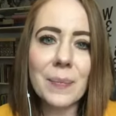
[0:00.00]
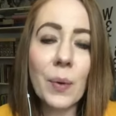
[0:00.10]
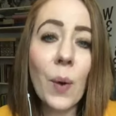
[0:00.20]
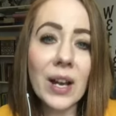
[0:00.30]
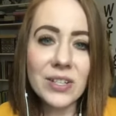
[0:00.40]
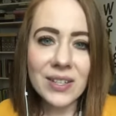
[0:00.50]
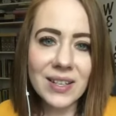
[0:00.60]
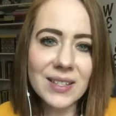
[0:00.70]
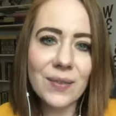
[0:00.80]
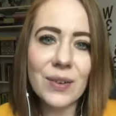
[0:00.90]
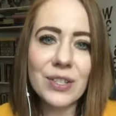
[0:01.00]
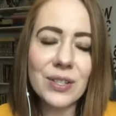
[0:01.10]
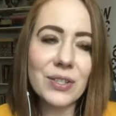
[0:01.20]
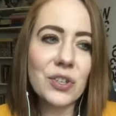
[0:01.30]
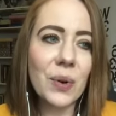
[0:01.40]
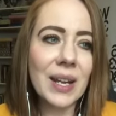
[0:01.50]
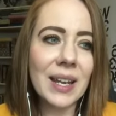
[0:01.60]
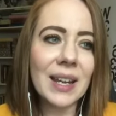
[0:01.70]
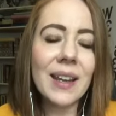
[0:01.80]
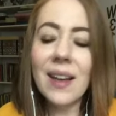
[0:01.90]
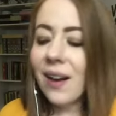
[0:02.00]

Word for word: Watch this if you're just joining.